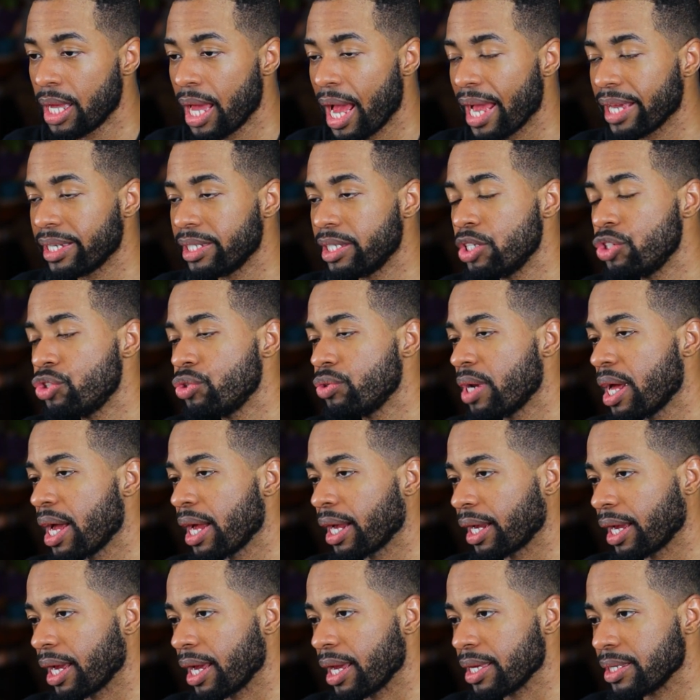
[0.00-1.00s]
I kid you
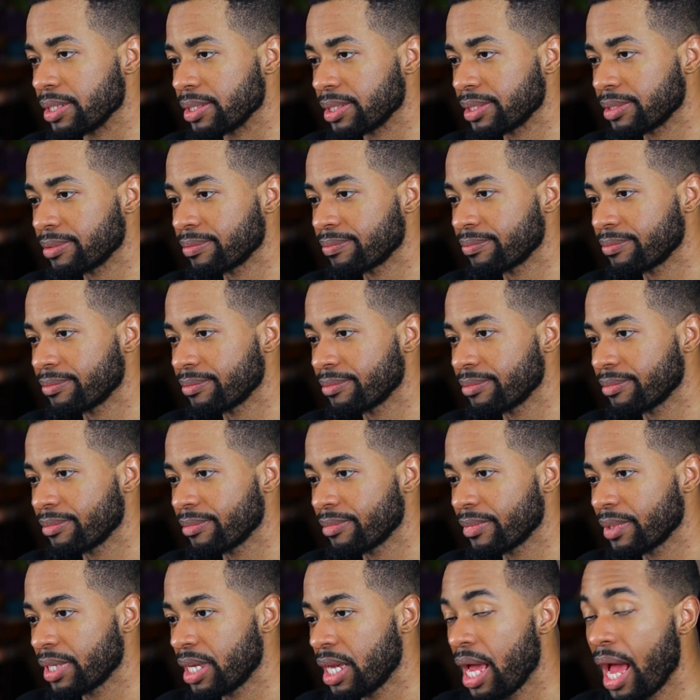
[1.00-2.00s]
not, guys.
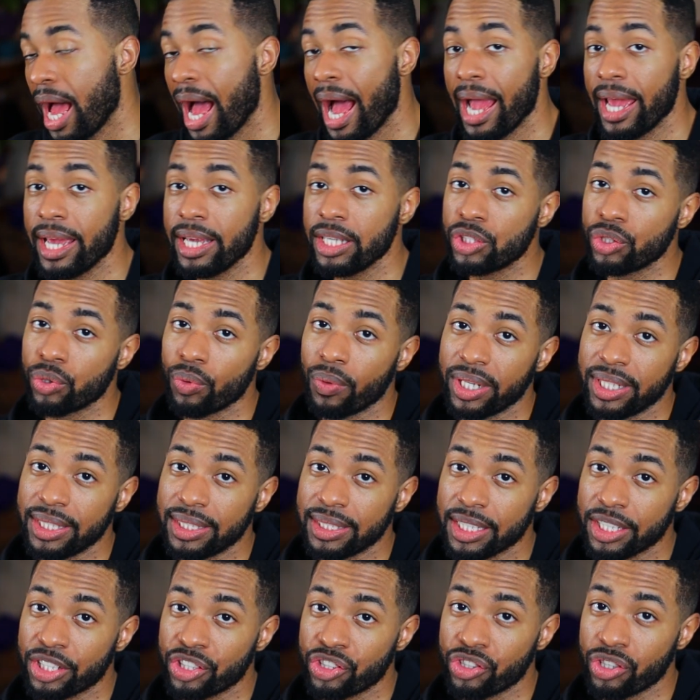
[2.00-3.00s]
I ate
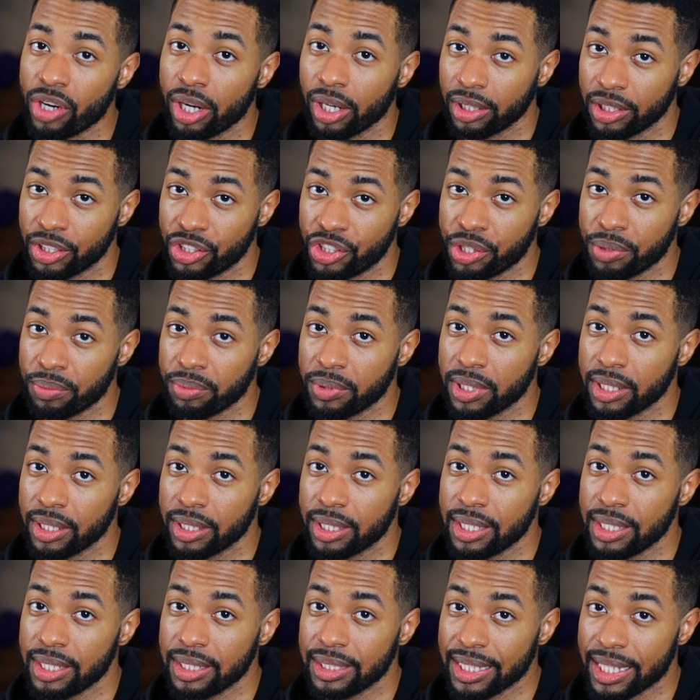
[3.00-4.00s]
26 chocolate chip
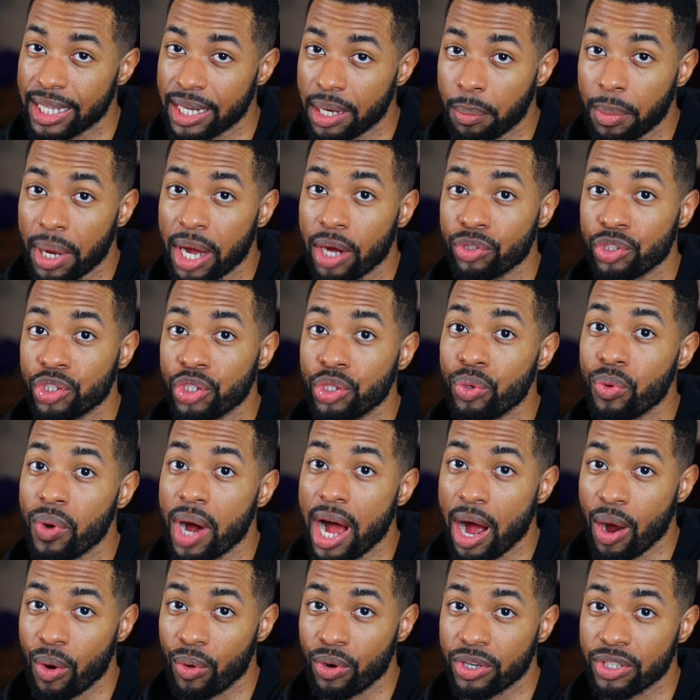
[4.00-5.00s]
cookies in about 2
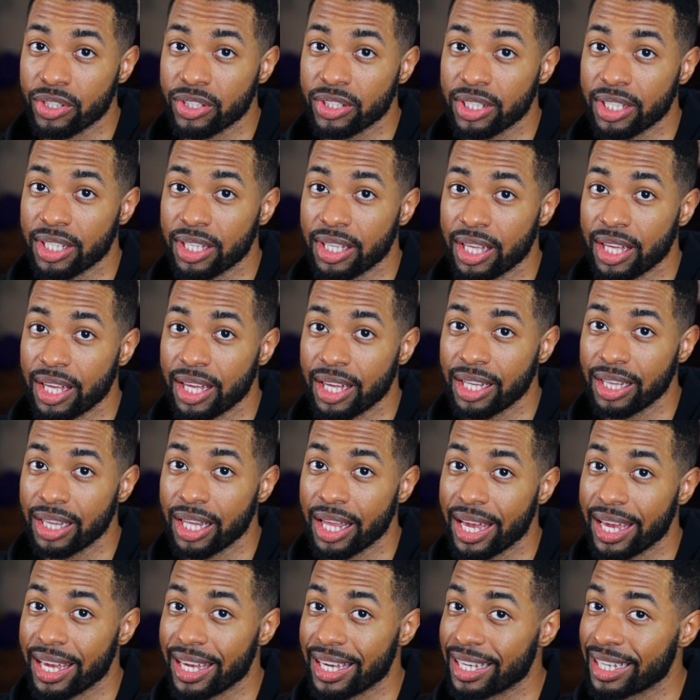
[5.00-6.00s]
hours.
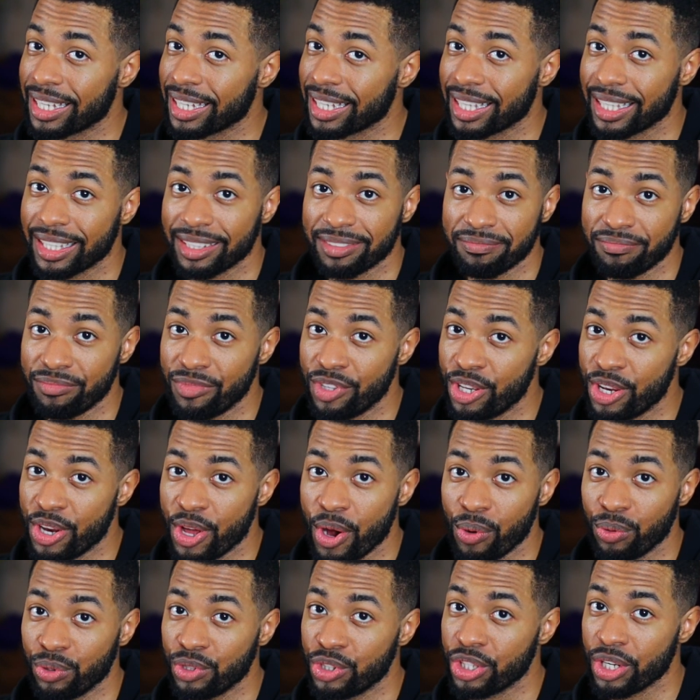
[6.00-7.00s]
Like,
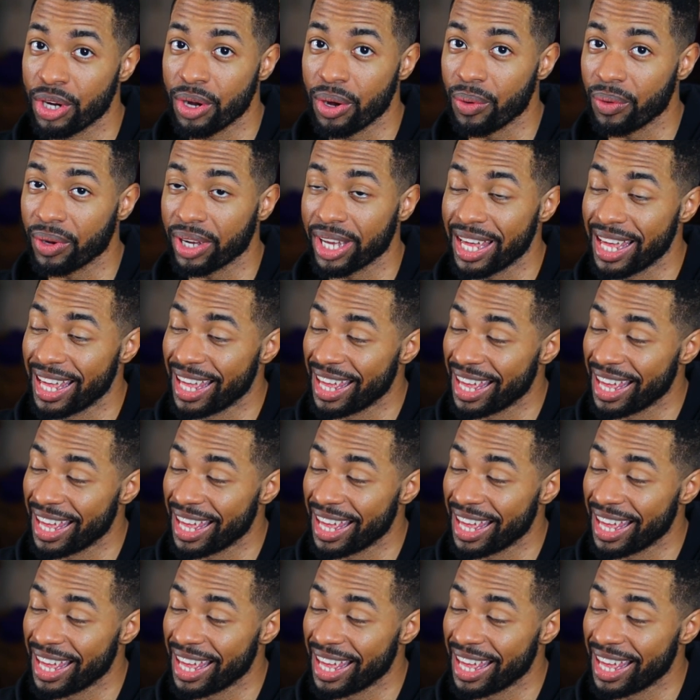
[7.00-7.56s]
no joke.